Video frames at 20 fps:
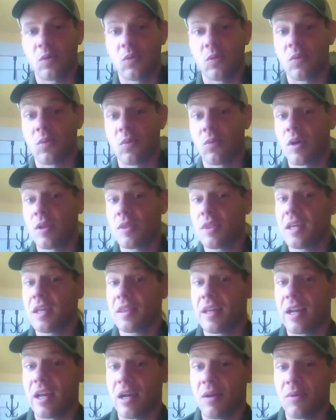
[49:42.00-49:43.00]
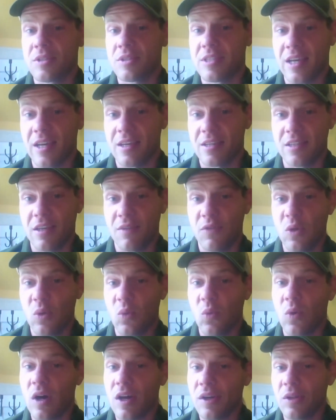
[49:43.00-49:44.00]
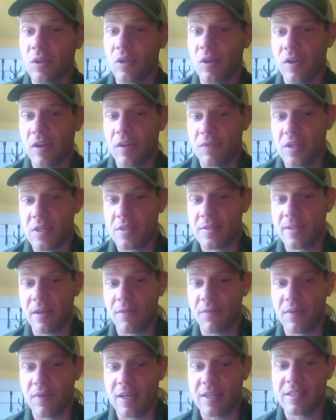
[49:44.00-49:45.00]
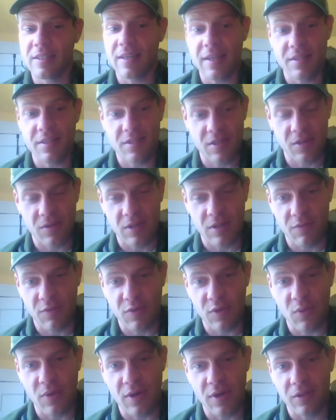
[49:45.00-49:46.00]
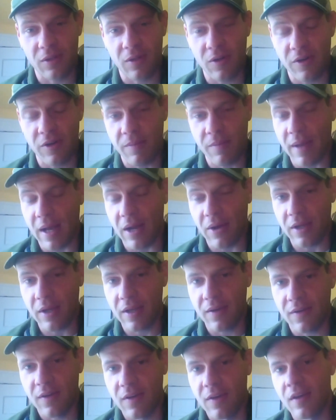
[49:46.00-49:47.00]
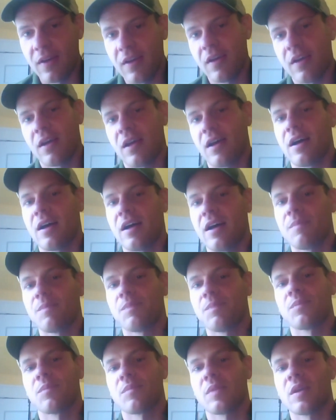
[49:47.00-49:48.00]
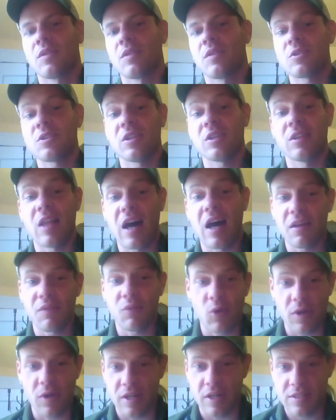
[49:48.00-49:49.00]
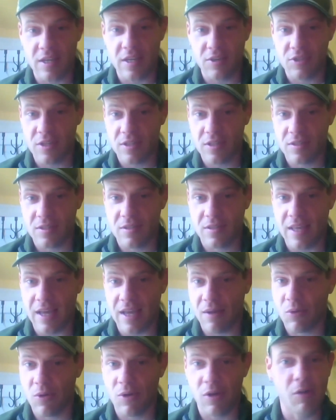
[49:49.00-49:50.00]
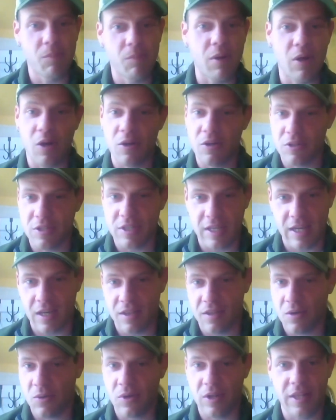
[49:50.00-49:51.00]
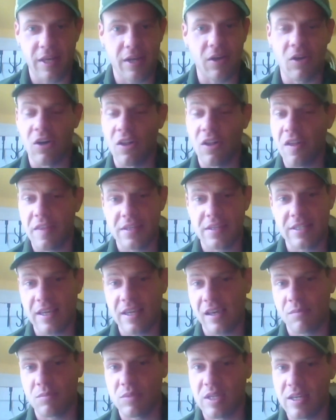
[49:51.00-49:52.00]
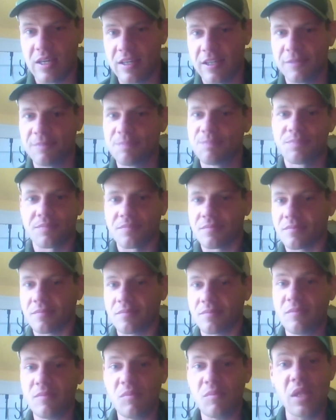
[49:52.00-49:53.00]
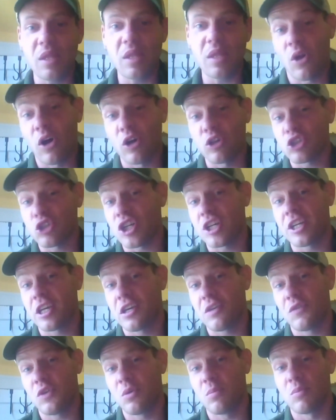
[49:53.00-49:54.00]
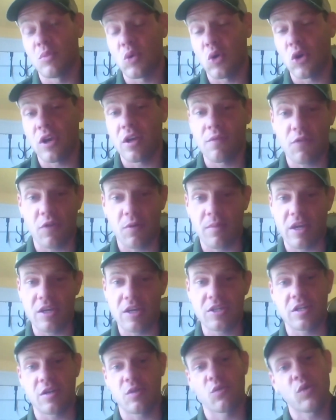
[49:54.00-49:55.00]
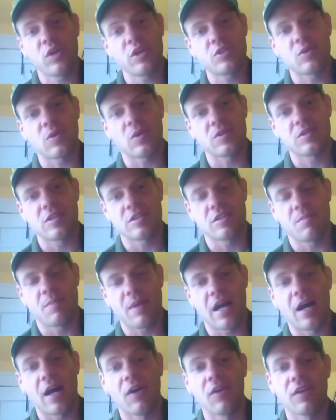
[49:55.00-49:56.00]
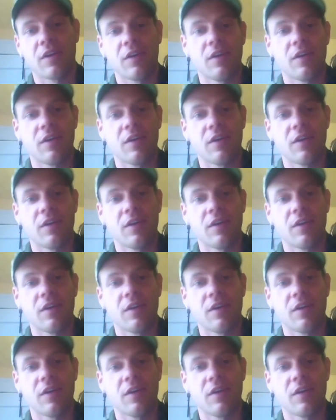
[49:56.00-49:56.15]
one thing that I would say is if you want to learn, if this stuff excites you and if you want to learn about it, there's a lot of organizations that we're all partnered together. We're like all on the same team, and we're all trying to give you more information and resources about